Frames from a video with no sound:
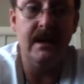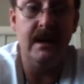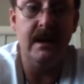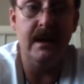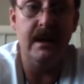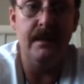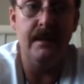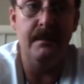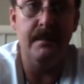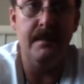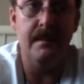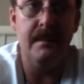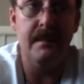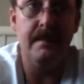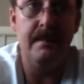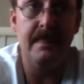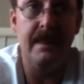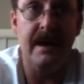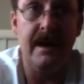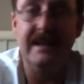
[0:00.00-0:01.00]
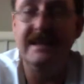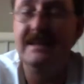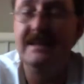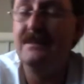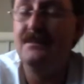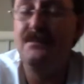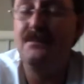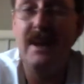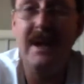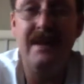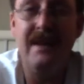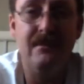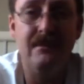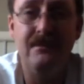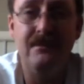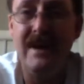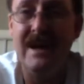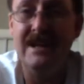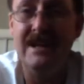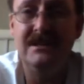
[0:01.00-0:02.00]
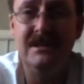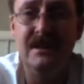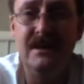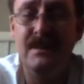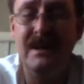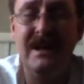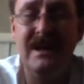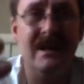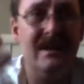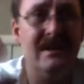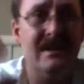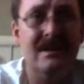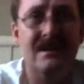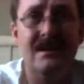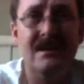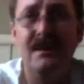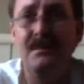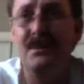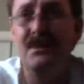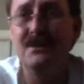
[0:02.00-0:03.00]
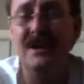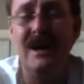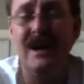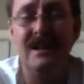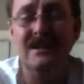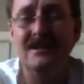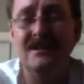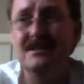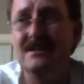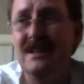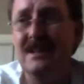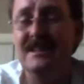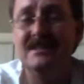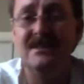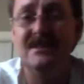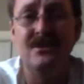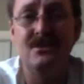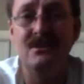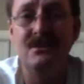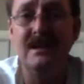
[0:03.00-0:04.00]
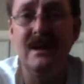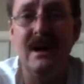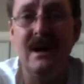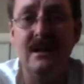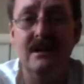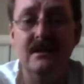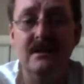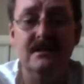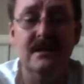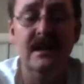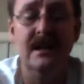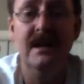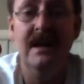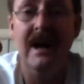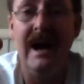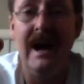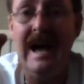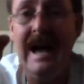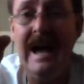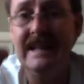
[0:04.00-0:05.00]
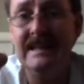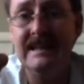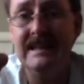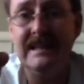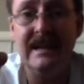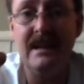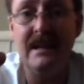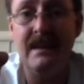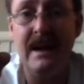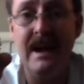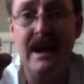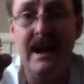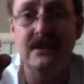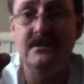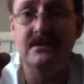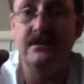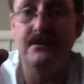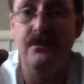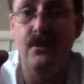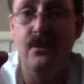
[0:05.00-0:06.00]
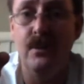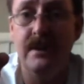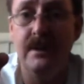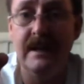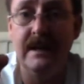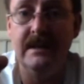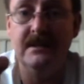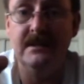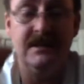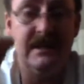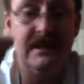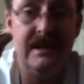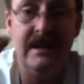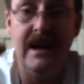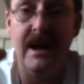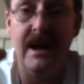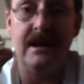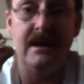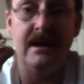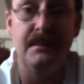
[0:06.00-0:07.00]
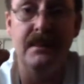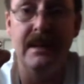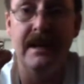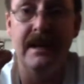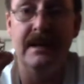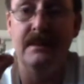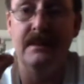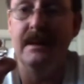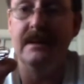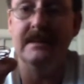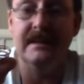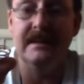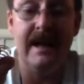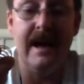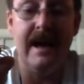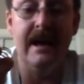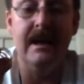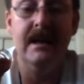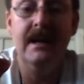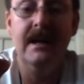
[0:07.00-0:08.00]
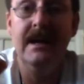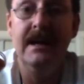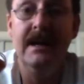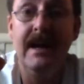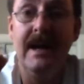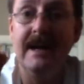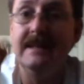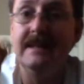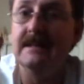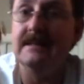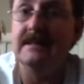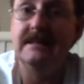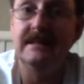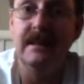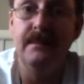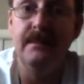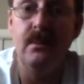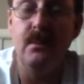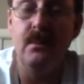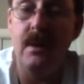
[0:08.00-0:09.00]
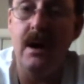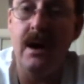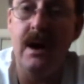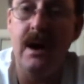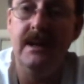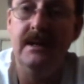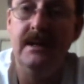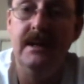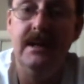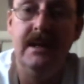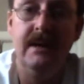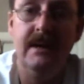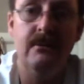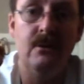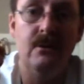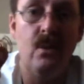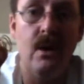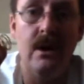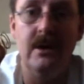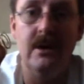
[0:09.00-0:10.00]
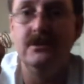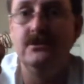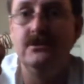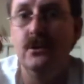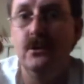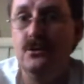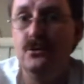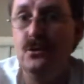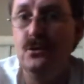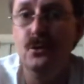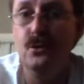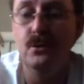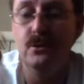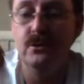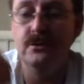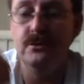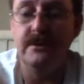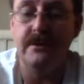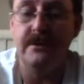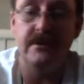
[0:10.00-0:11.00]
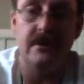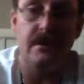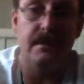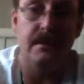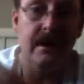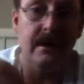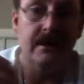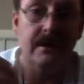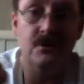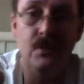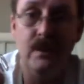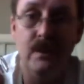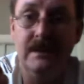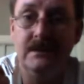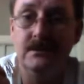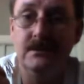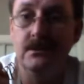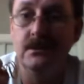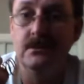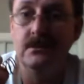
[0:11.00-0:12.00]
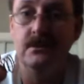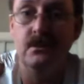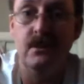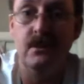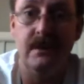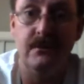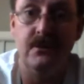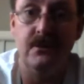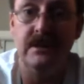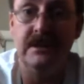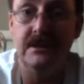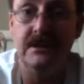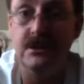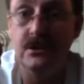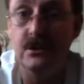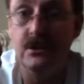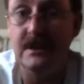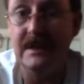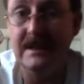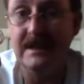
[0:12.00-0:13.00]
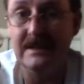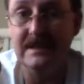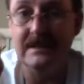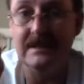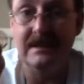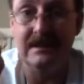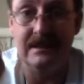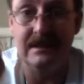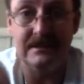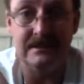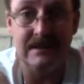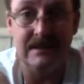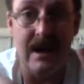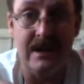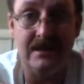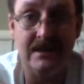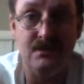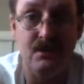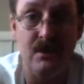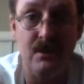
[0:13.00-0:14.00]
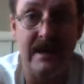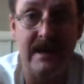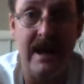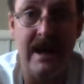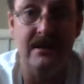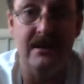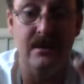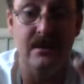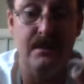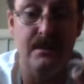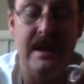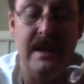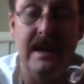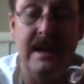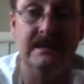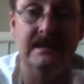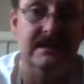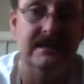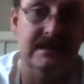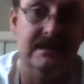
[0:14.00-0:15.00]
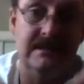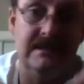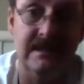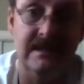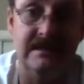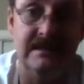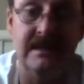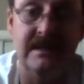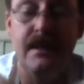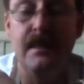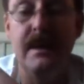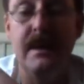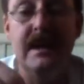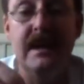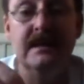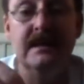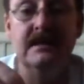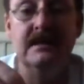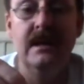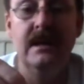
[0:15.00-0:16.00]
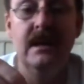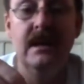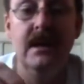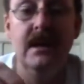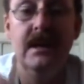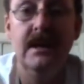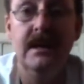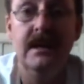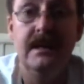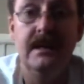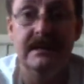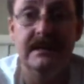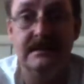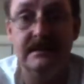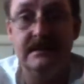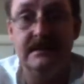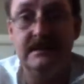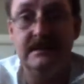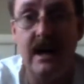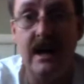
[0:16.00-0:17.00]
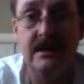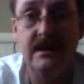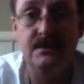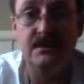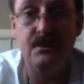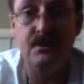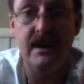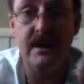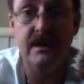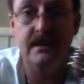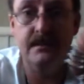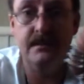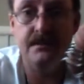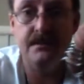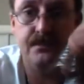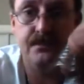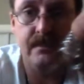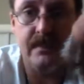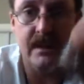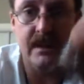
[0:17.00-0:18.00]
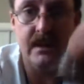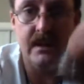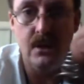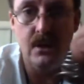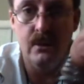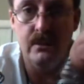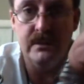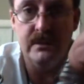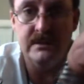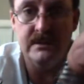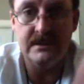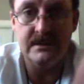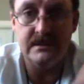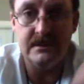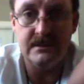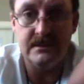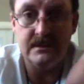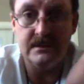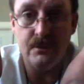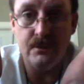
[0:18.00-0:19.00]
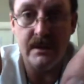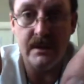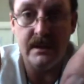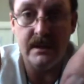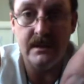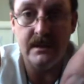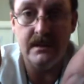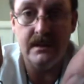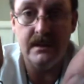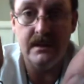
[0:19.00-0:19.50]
I didn't pay for fast shipping, a couple dollars, less than $3. I had the thing at my house in 4 days. You cannot complain about that. It's a simple mod. It requires no tools other than a pair of tweezers or whatever you need to do to get the stock spring out of the base. It just sits in the base. This is the stock spring, low resistance spring.